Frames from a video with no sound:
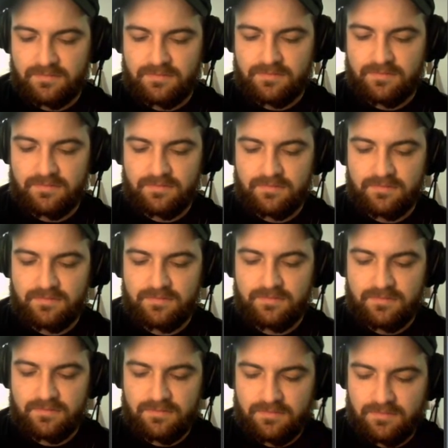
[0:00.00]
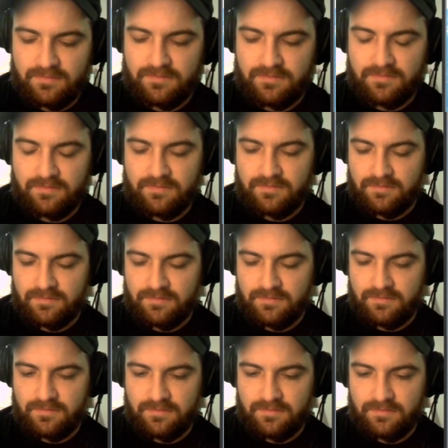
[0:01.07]

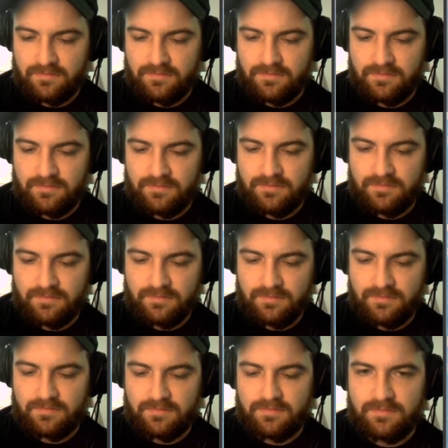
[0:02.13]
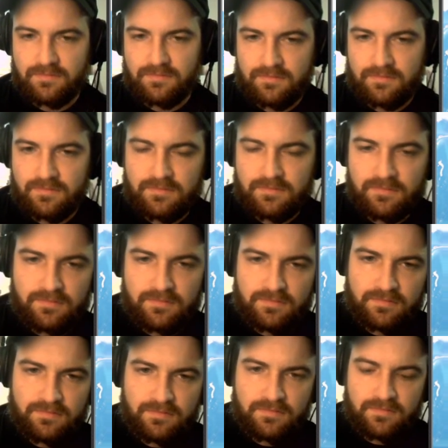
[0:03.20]

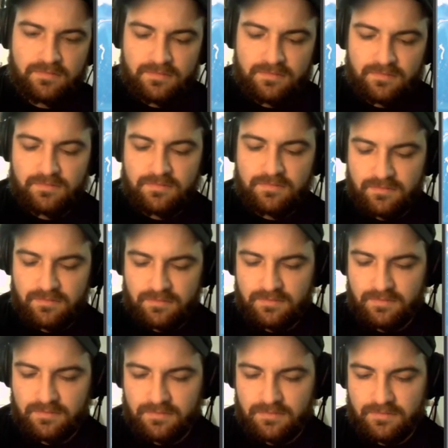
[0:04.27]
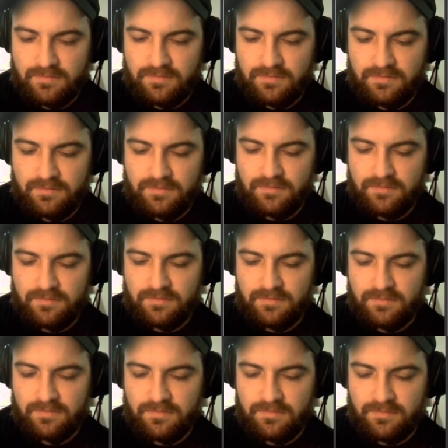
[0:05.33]

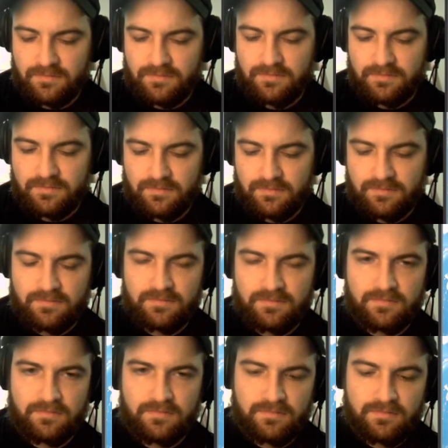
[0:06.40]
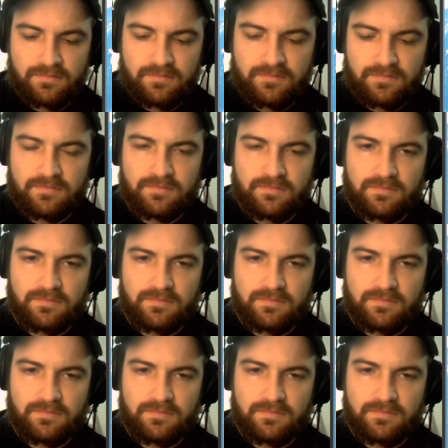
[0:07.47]
No words are spoken by the person on screen.